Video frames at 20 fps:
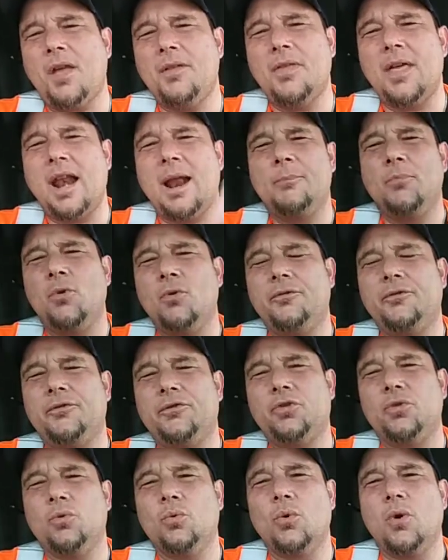Then I move
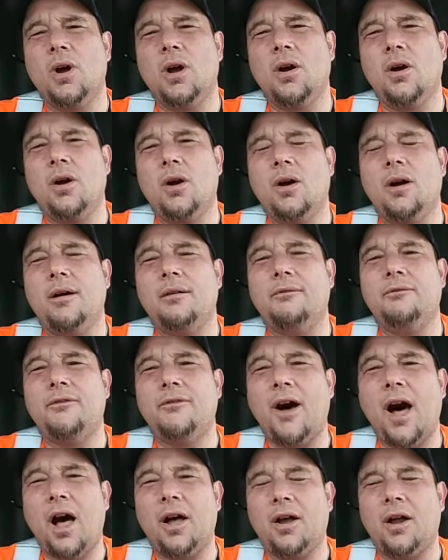to
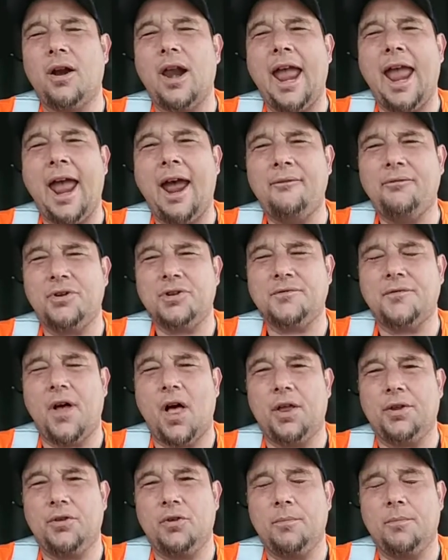average
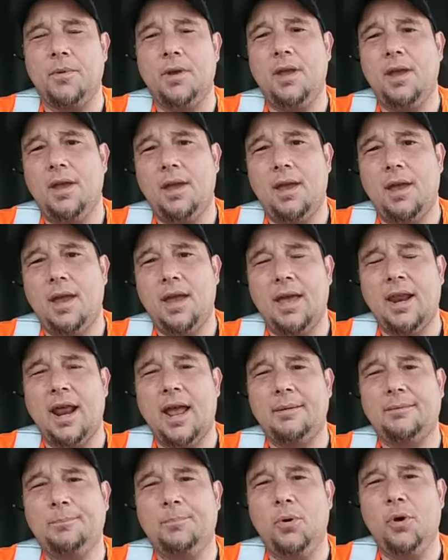volume, and
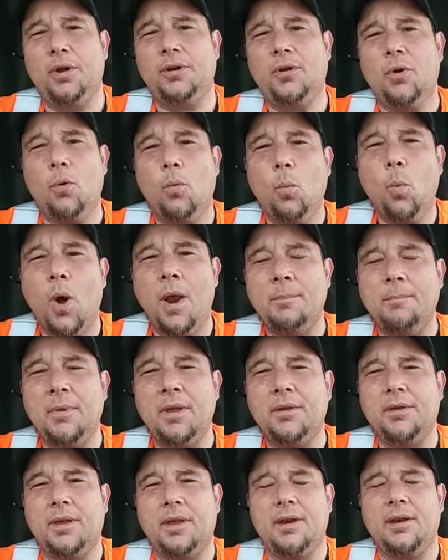I put 1
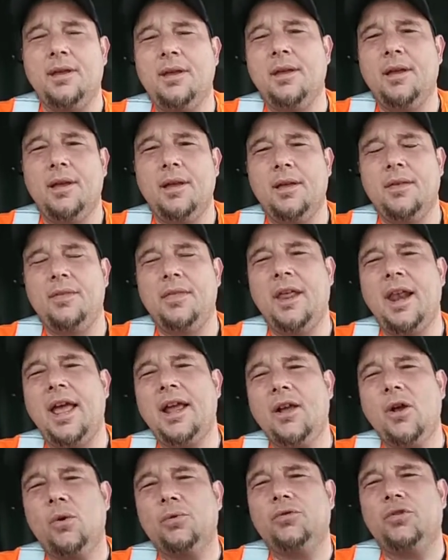million. Then
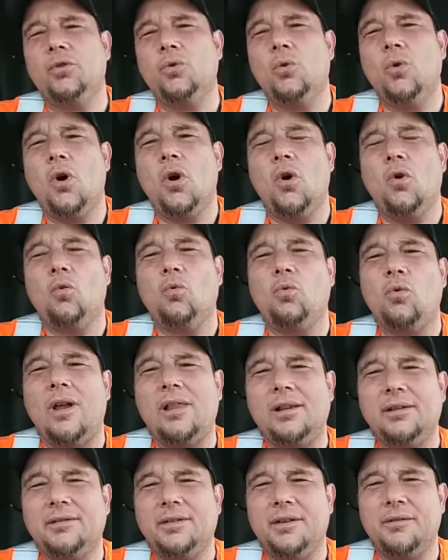I go to
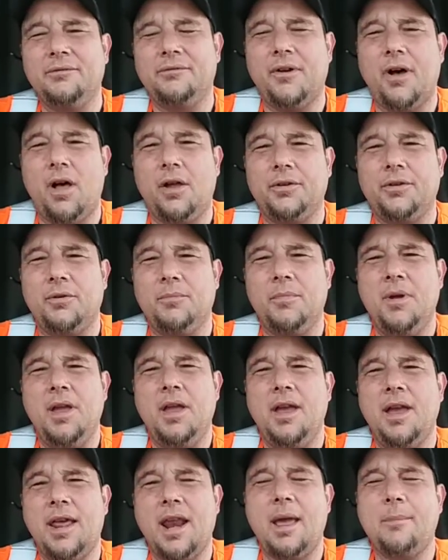relative volume,
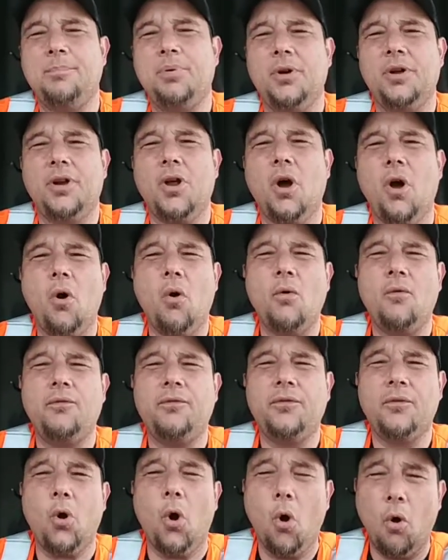and I put
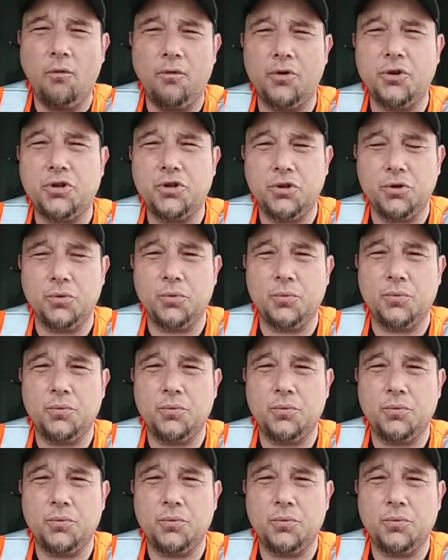over 2.